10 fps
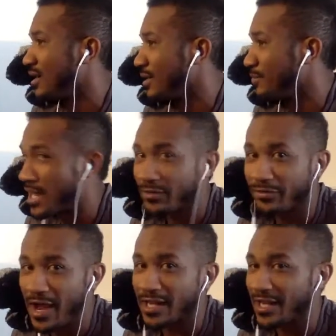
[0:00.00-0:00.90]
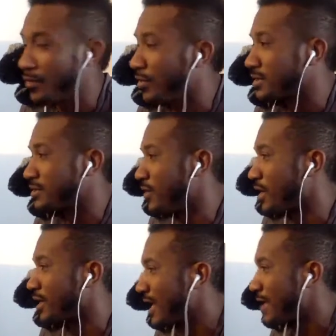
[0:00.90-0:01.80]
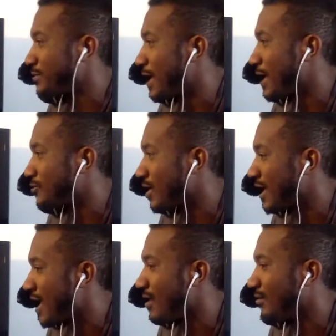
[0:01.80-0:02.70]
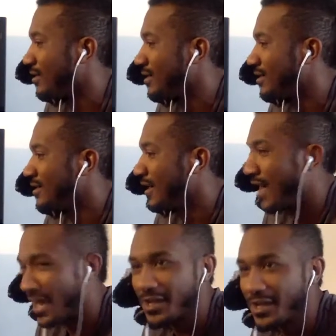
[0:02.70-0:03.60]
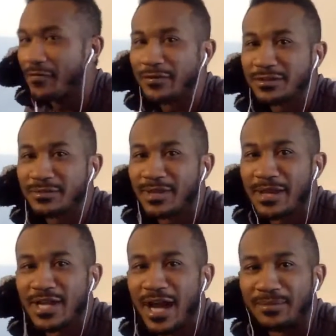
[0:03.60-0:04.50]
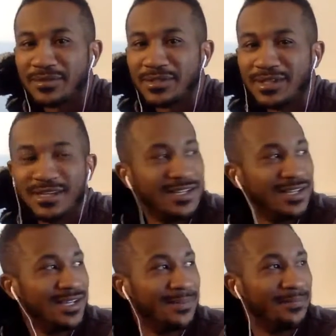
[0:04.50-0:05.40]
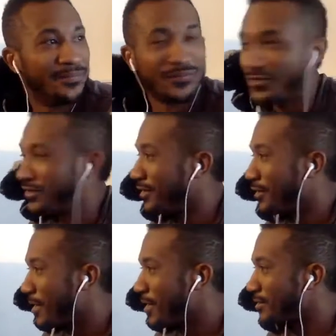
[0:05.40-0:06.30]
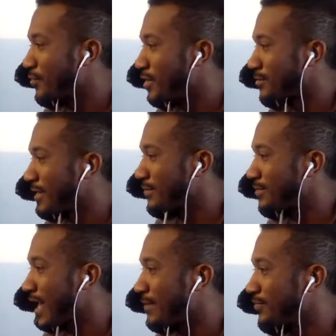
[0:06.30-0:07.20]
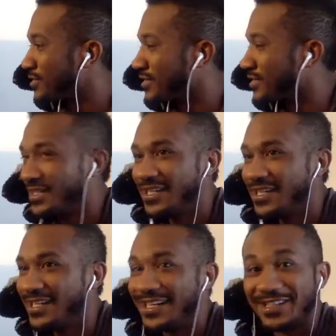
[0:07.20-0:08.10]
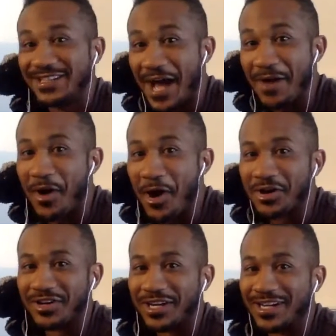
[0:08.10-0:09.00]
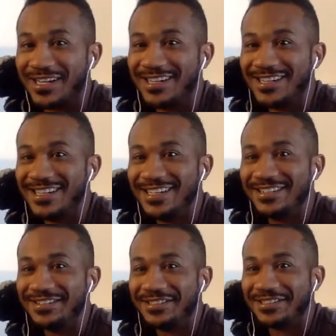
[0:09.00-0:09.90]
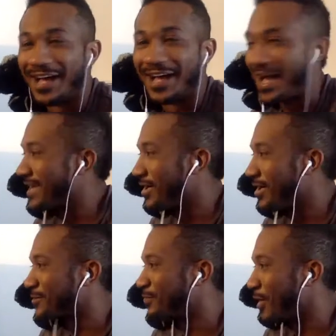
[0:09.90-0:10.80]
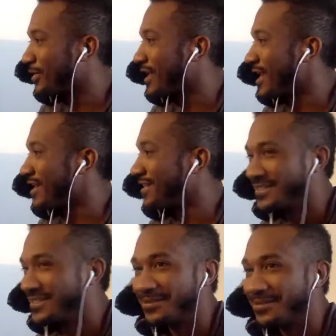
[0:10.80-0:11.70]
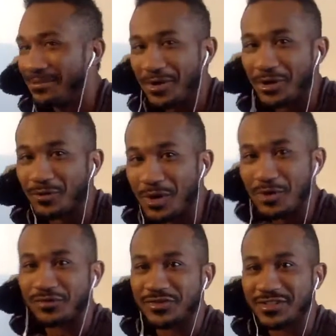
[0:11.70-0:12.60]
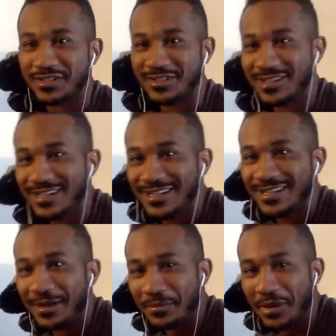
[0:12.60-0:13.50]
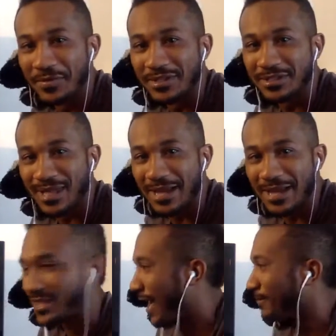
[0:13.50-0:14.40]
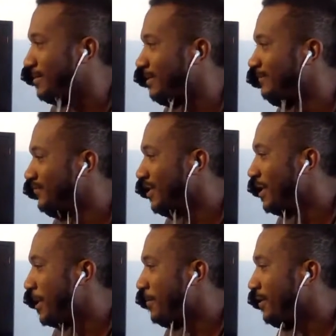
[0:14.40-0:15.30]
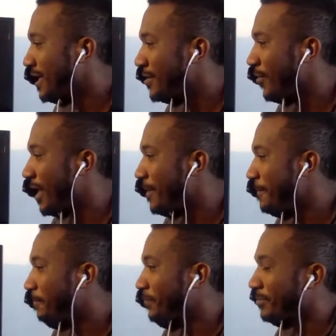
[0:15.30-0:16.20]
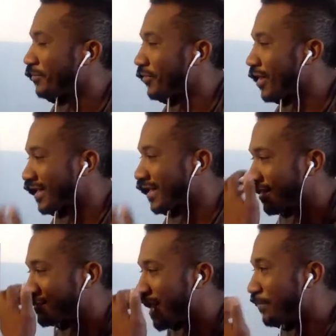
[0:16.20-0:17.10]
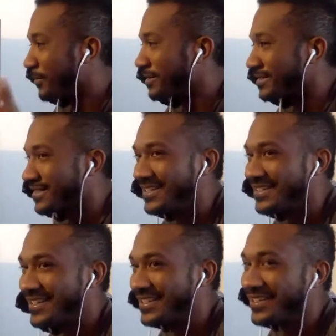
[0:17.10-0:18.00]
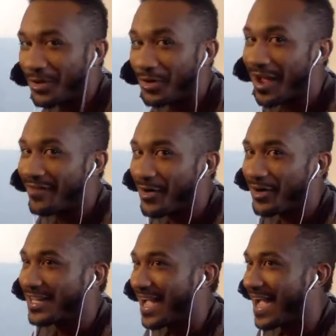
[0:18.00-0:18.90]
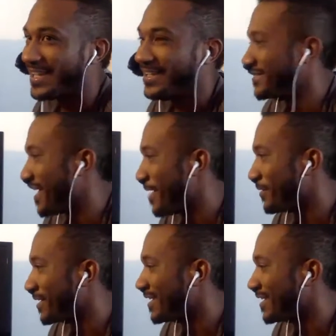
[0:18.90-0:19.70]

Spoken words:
Matter of fact, I want some fucking lamb chops right now. I can go for some lamb chops. Anybody else want some chops? I'm hungry. I ain't going to Chipotle. I'm going to Ruth's. I'm going to give me some lamb chops. But anyway, before I get off topic, or I've already gotten off topic,